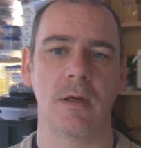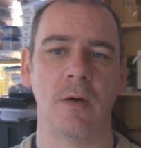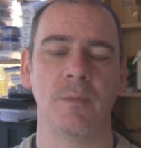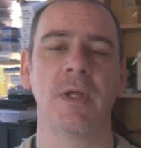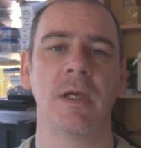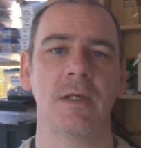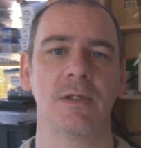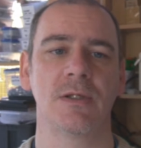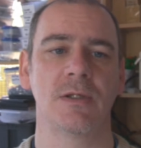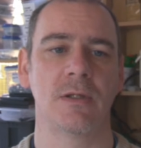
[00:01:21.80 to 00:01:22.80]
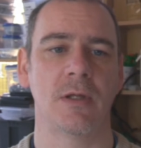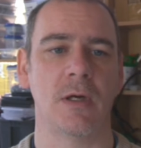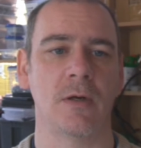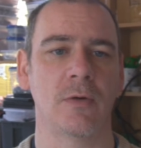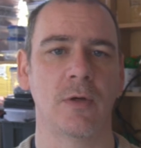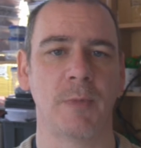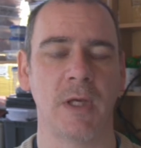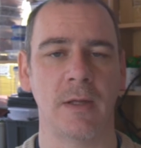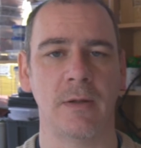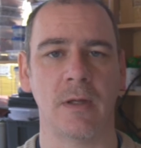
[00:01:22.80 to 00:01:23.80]
updates that are going to
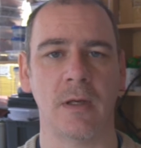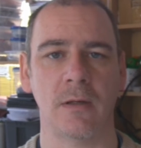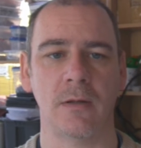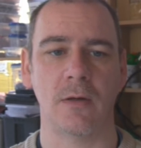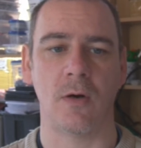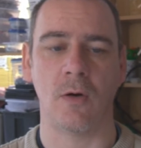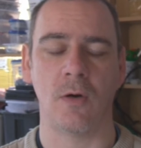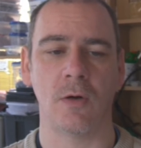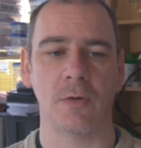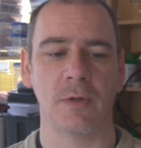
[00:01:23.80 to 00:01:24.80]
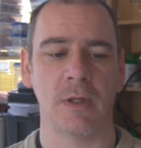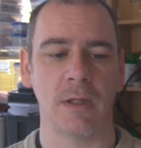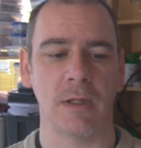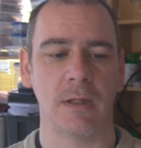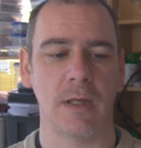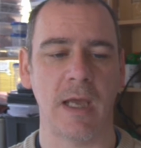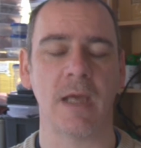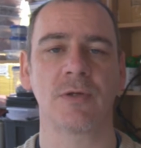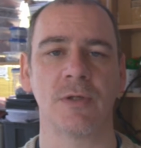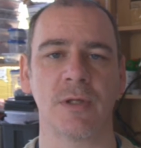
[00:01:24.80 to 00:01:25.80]
be in there, or the
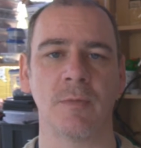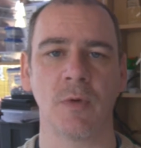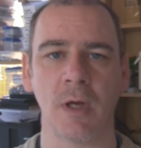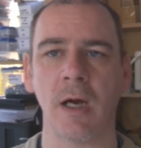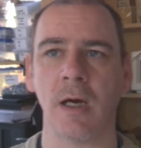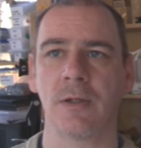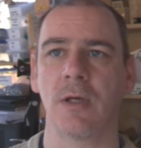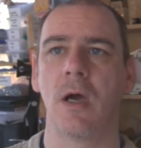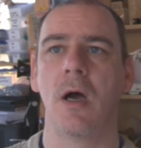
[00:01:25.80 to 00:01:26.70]
extras that I'm going to add,